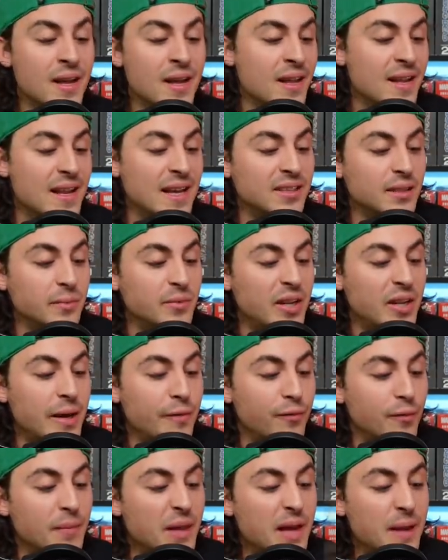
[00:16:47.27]
Next up today
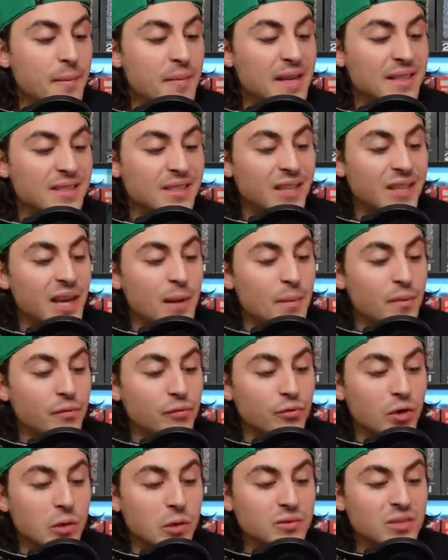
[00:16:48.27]
from them is A Game of
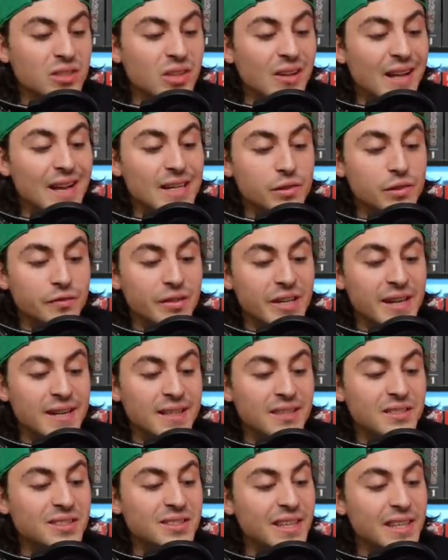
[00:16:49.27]
Thrones Clash of
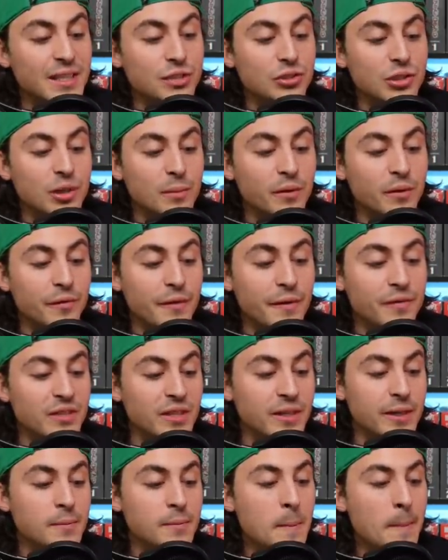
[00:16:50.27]
Kings, issue number
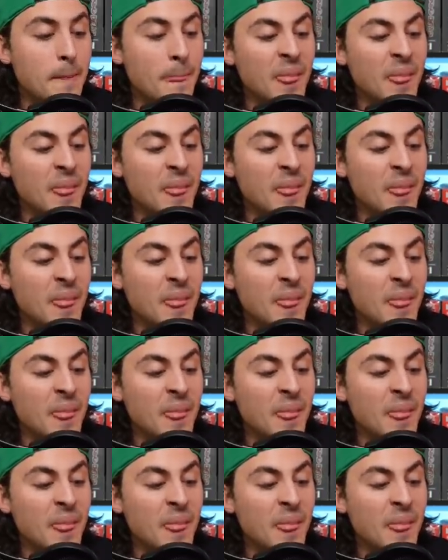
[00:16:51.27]
15.